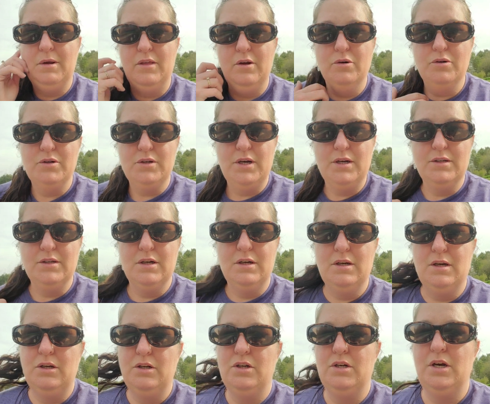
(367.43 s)
there's things
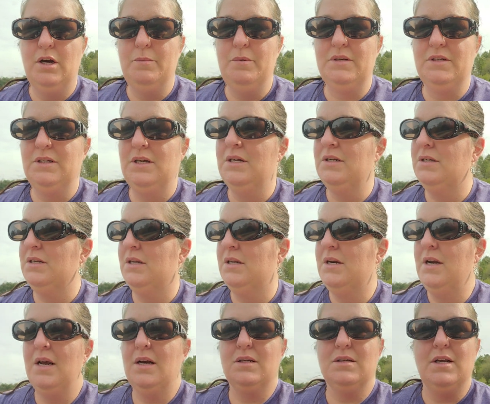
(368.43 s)
that to help us get to the
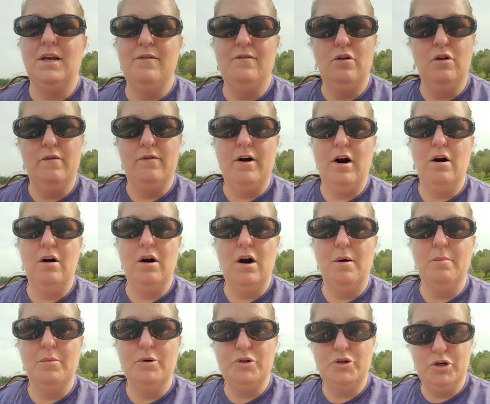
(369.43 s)
next level of
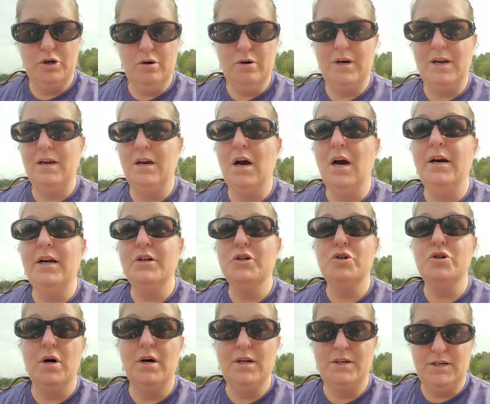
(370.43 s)
our maturity, and God is
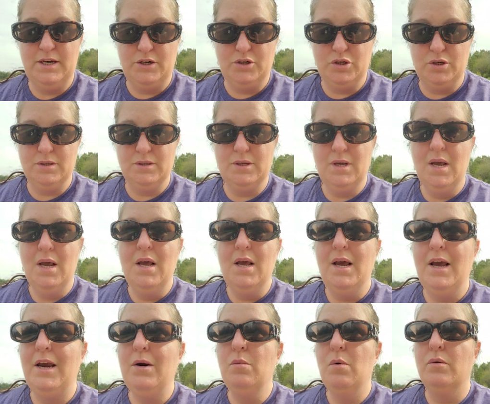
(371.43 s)
trying to teach us.
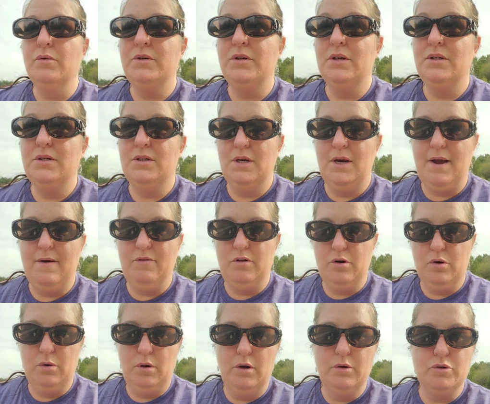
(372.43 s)
He wants us to have
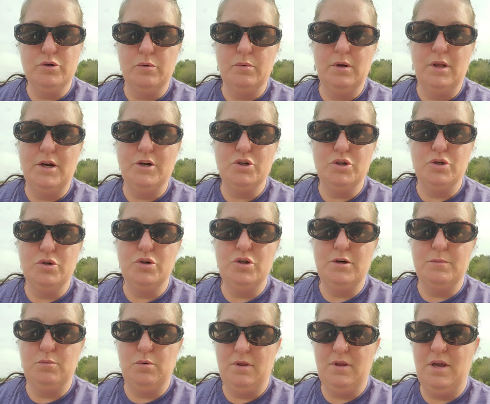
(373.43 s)
the closer
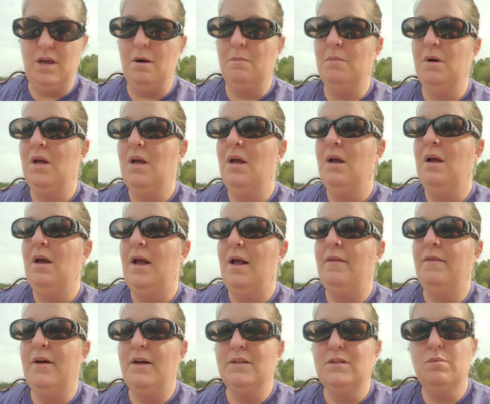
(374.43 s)
relationship with him,
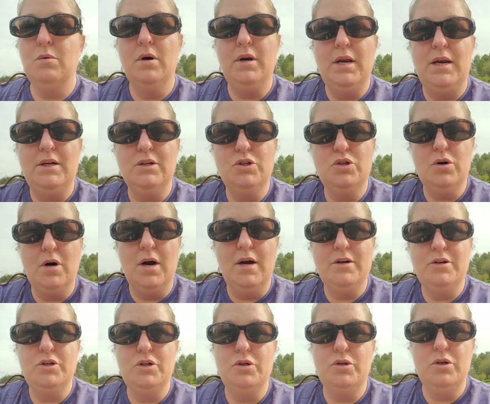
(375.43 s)
and that's what he's
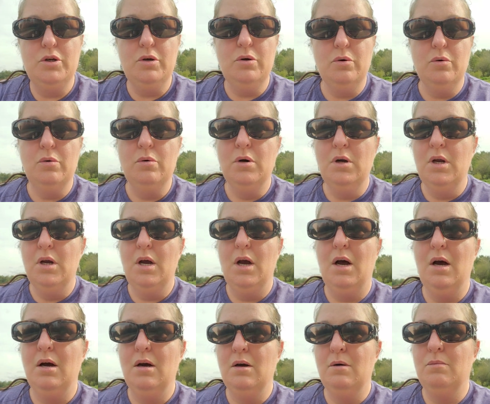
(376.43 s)
trying to do
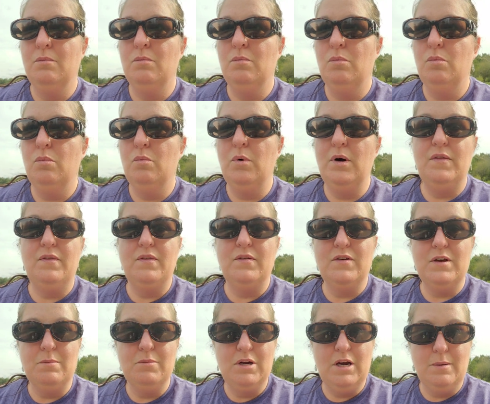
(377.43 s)
with
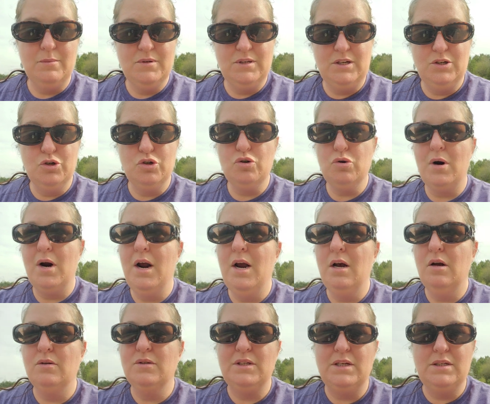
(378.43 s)
sometimes these
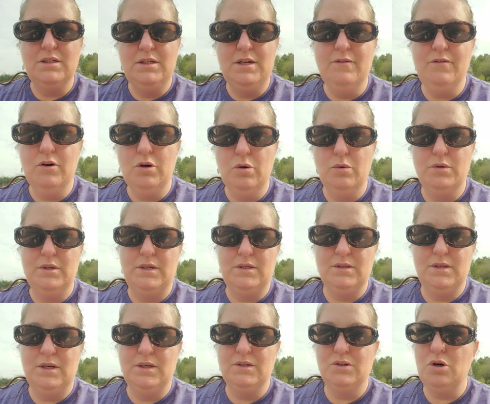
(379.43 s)
trials, these
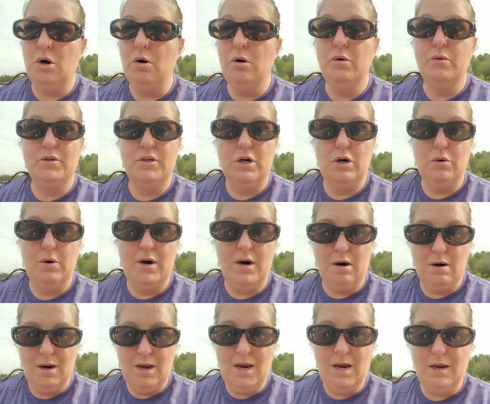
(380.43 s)
difficulties, these sorrows that are in
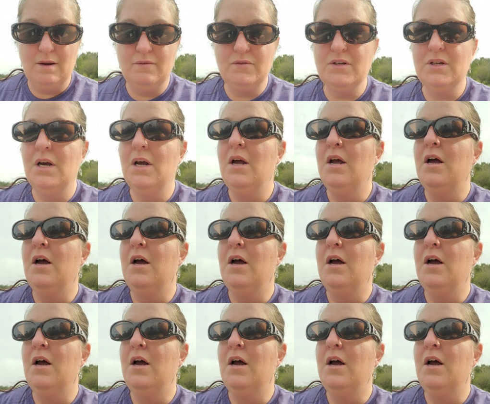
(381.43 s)
our lives.